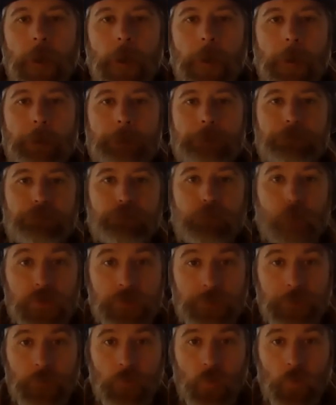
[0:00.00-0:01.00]

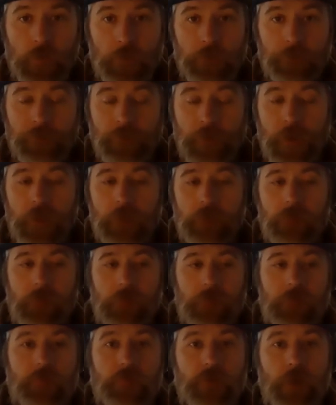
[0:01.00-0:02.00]
Most people will find
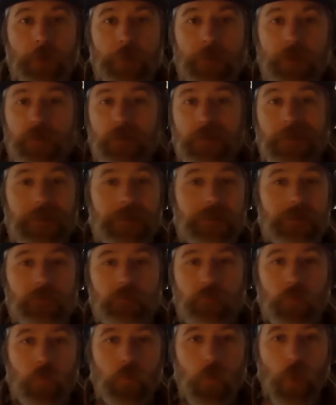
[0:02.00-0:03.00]
that their dominant leg
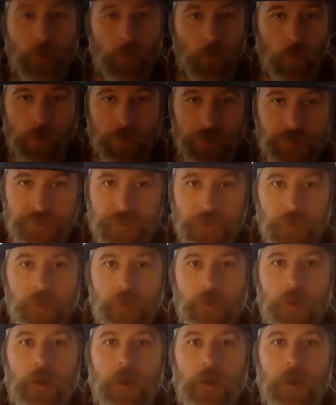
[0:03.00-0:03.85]
is way worse